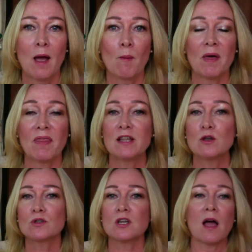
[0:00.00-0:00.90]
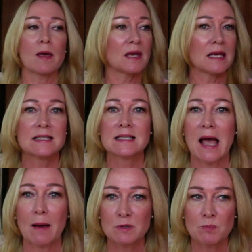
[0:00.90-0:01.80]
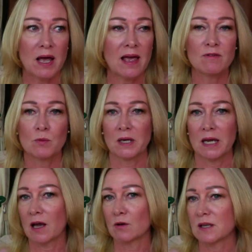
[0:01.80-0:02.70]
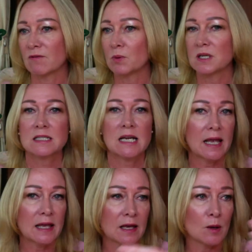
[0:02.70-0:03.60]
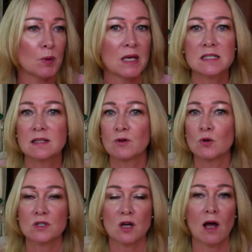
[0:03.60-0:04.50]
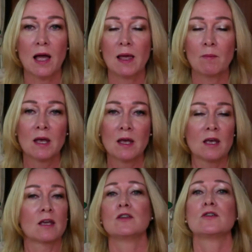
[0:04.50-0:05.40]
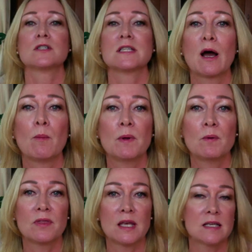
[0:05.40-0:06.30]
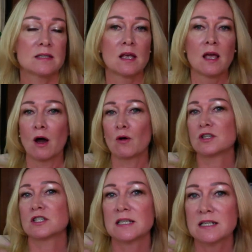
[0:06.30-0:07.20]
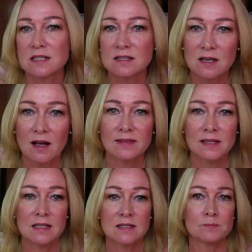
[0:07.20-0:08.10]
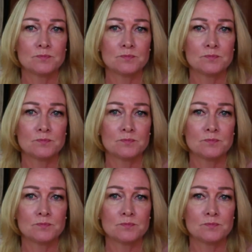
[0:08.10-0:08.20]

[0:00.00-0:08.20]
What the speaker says: But then your time gets zapped by everybody else. Everybody's taking a piece of your time. Can you just help me with this? Oh, you just need to sign this.